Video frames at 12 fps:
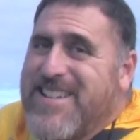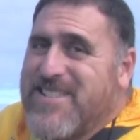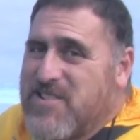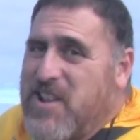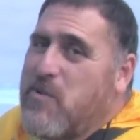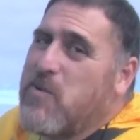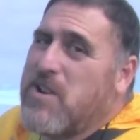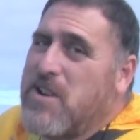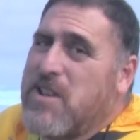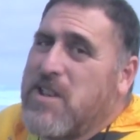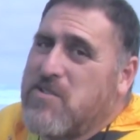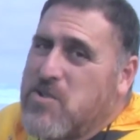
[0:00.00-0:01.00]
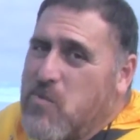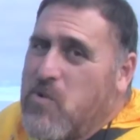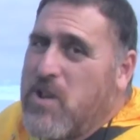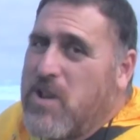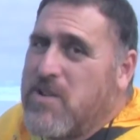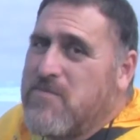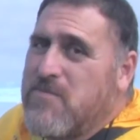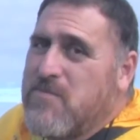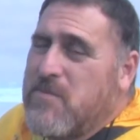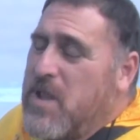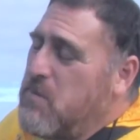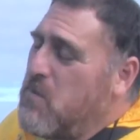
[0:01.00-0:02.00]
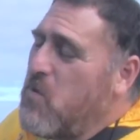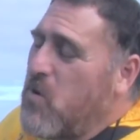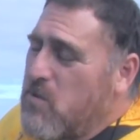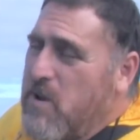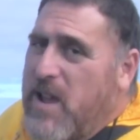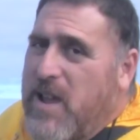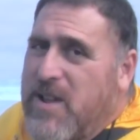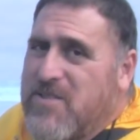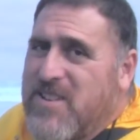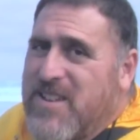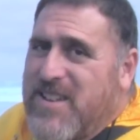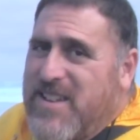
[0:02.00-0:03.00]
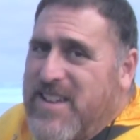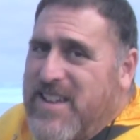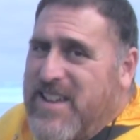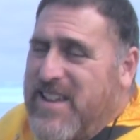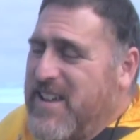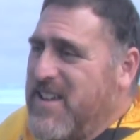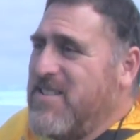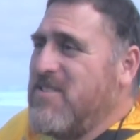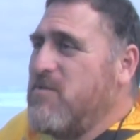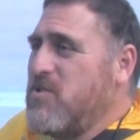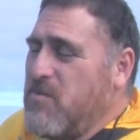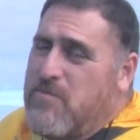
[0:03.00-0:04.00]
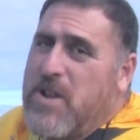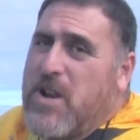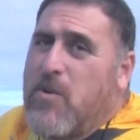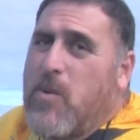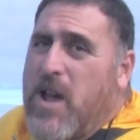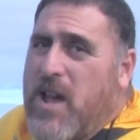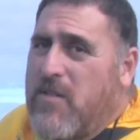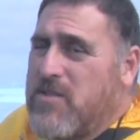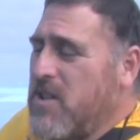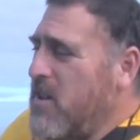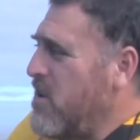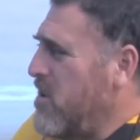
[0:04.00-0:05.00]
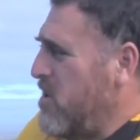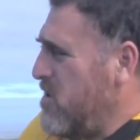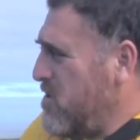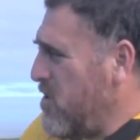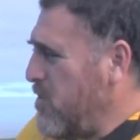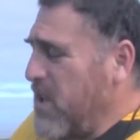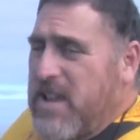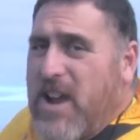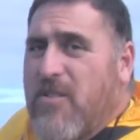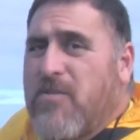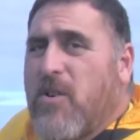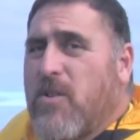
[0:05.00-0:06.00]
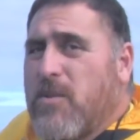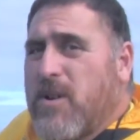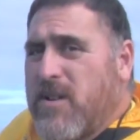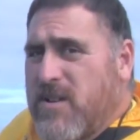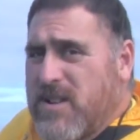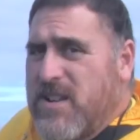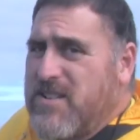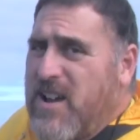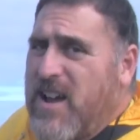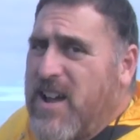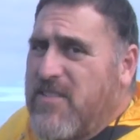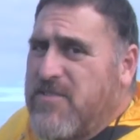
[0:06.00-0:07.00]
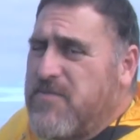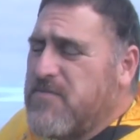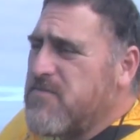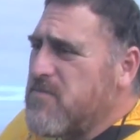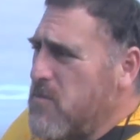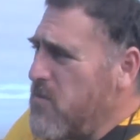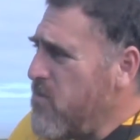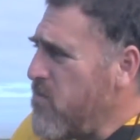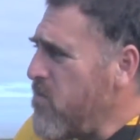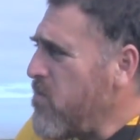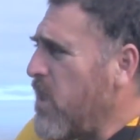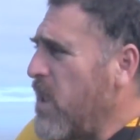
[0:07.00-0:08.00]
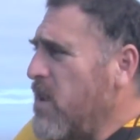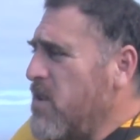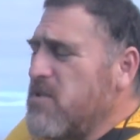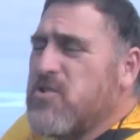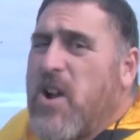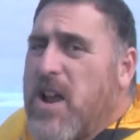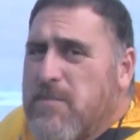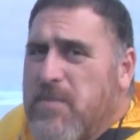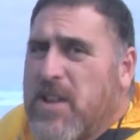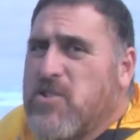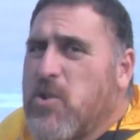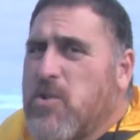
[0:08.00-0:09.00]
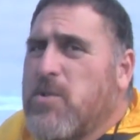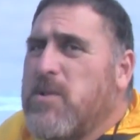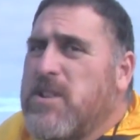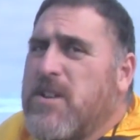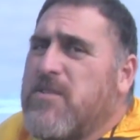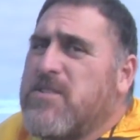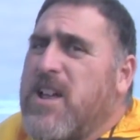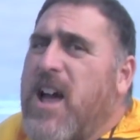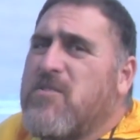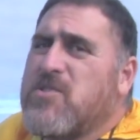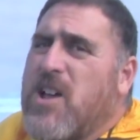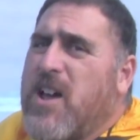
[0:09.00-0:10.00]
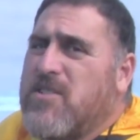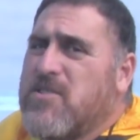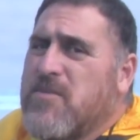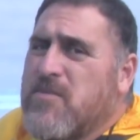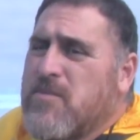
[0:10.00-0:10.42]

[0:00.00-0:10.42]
Looks like we're going to get some wind, maybe more rain, and some bigger waves. So be careful where you're going to dive. Try to pick two or three different dive sites.